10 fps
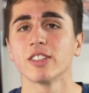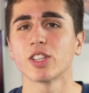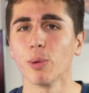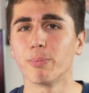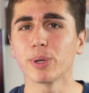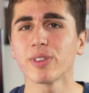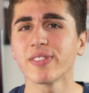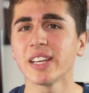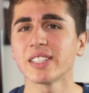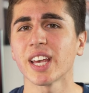So both of
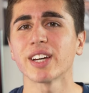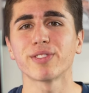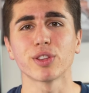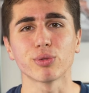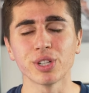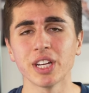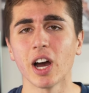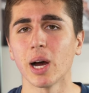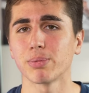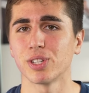these have three
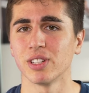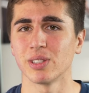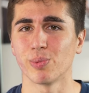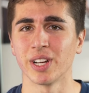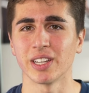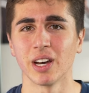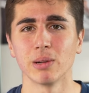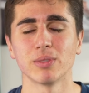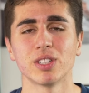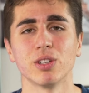options when it
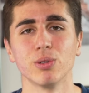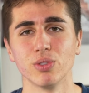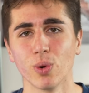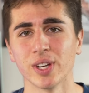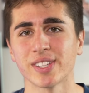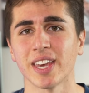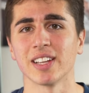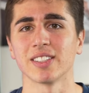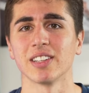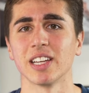comes to noise
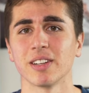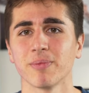canceling.